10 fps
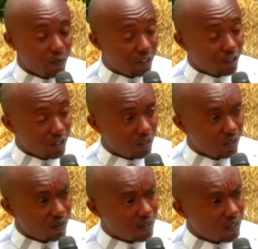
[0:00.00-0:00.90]
nature,
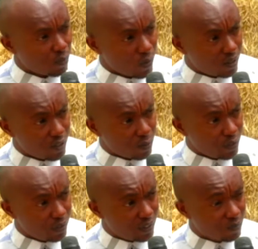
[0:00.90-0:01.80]
the mm-hmm. same
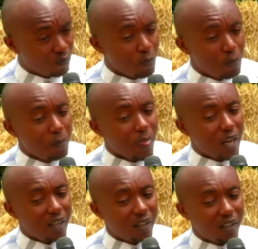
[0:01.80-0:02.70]
attributes,
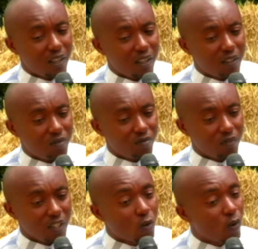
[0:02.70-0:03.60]
mm-hmm.
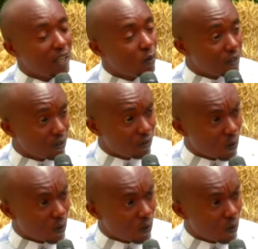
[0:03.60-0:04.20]
and equally worthy of our